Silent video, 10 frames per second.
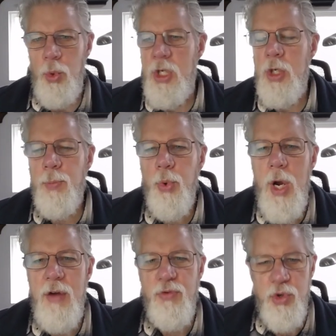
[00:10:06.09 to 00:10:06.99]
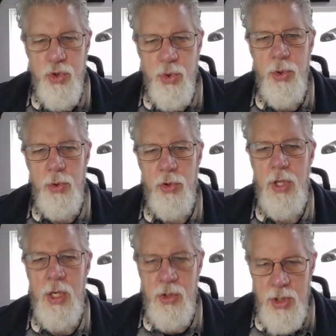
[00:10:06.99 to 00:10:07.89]
We need to pray for
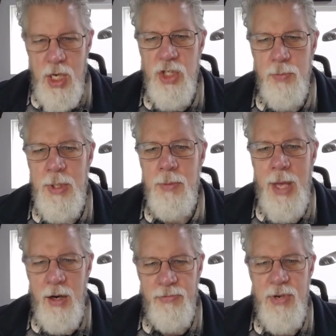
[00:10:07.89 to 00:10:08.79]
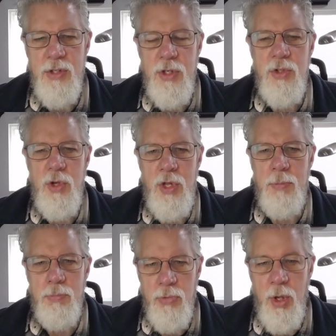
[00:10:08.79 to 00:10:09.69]
truth and justice to be manifested so
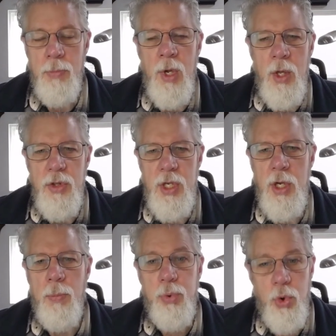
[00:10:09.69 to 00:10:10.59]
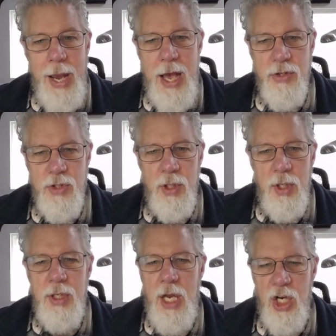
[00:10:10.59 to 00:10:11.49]
that the, the oppressed
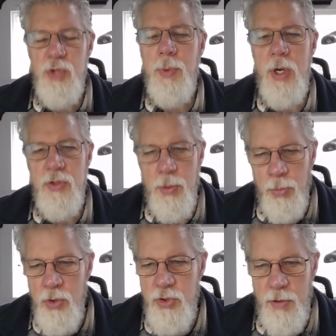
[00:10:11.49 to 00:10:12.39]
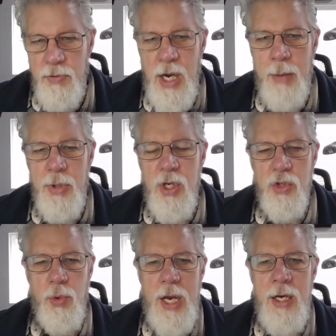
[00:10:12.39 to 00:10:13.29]
can experience the mercy of God,
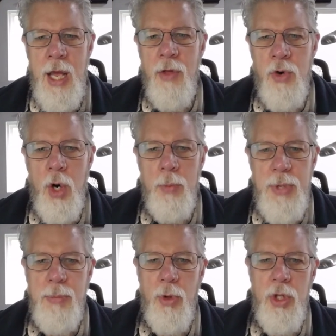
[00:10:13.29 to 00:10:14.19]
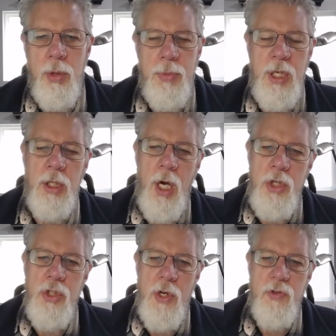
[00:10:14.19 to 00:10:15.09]
because right now there are people that are being
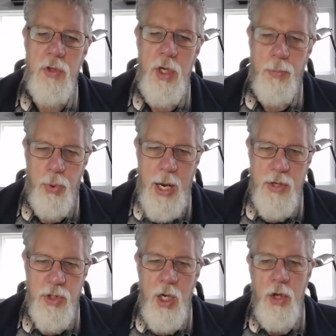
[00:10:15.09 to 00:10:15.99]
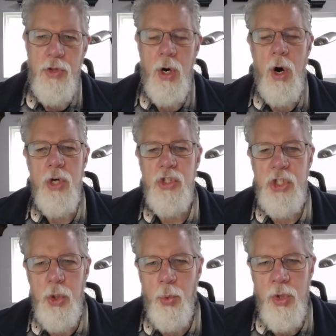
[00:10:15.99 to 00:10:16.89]
unjustly oppressed. There are
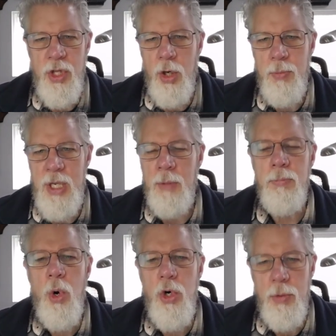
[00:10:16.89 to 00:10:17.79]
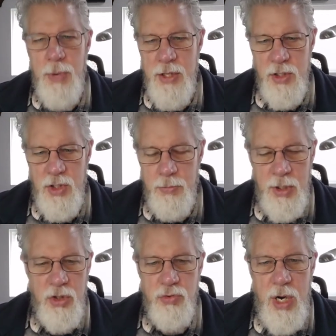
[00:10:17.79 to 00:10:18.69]
children that are being murdered by this
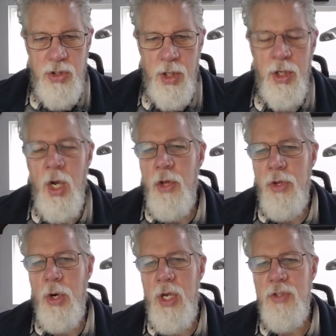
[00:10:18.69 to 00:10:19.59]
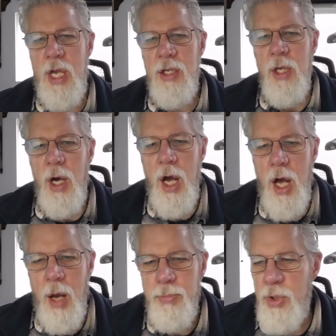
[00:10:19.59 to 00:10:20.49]
administration. There is a uh,
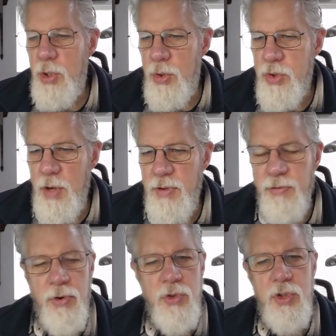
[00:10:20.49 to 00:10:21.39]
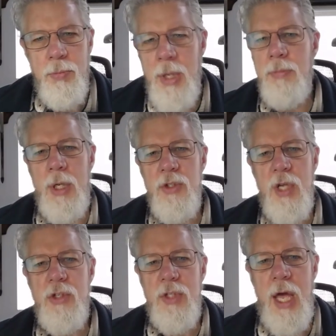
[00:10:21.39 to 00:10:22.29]
abuse of the First Amendment
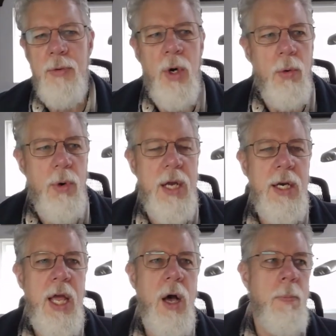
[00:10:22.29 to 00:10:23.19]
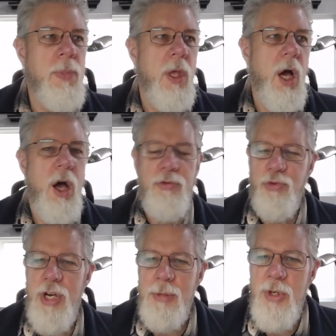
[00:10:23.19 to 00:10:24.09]
such that right now uh,
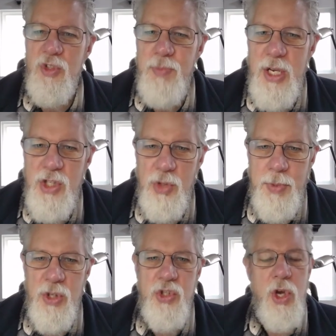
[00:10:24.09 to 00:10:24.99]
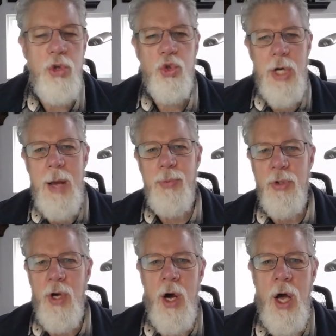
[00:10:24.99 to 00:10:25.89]
freedom of speech has been so
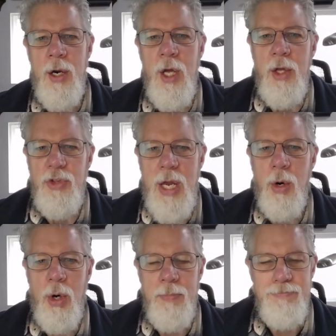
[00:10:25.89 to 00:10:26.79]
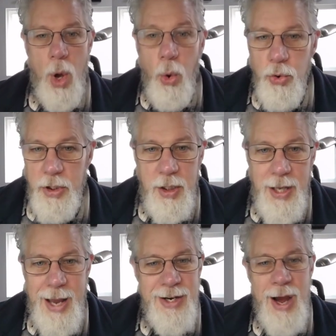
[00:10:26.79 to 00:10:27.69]
trampled on, they are
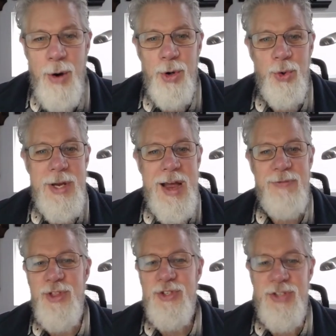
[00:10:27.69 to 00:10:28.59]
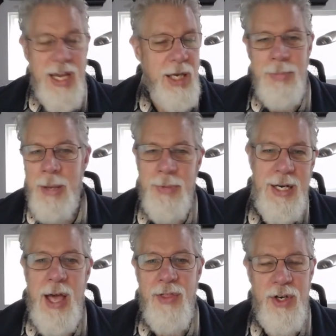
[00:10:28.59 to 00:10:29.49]
emboldened and now are going after the Second
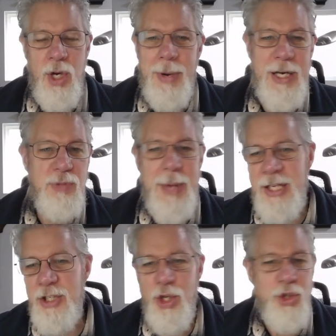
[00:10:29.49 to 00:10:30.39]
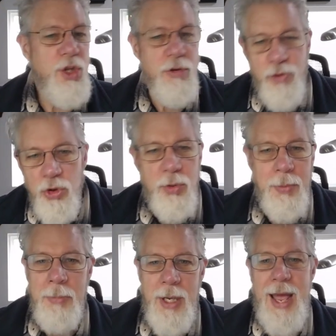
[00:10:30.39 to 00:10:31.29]
Amendment now that nobody's paying attention to the First
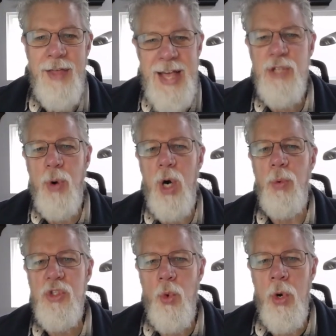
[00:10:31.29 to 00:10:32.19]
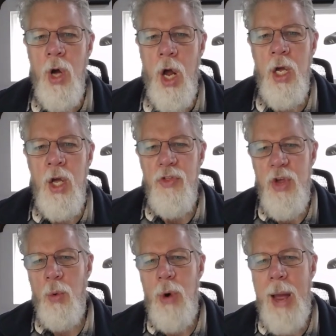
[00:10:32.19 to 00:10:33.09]
Amendment. And that's part of what's going on.
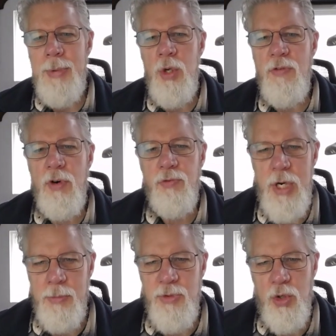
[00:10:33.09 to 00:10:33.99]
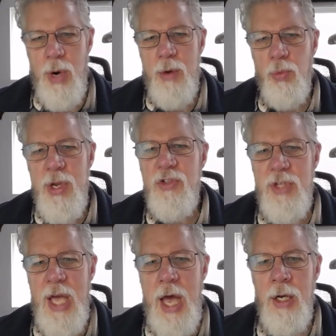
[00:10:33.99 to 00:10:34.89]
They are robbing you of your freedoms. The Great
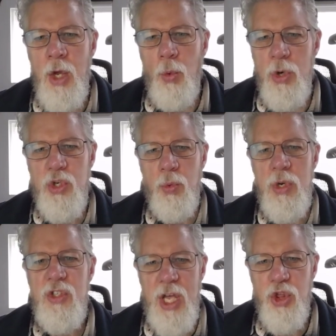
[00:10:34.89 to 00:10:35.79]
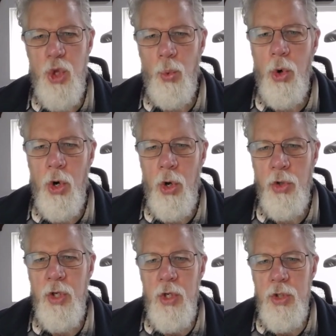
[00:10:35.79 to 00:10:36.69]
Reset was to reset the
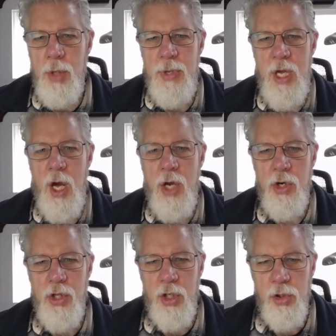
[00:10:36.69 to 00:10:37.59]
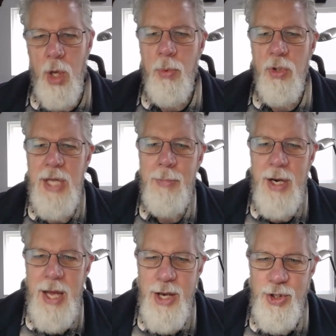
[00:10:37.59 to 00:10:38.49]
world to be under the global
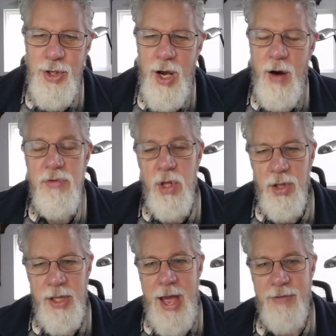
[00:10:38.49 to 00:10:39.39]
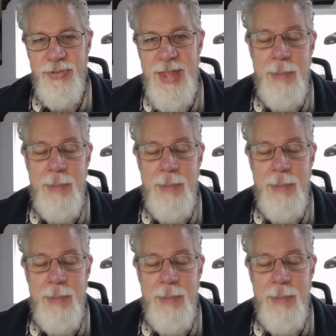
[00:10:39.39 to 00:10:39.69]
domination of the left.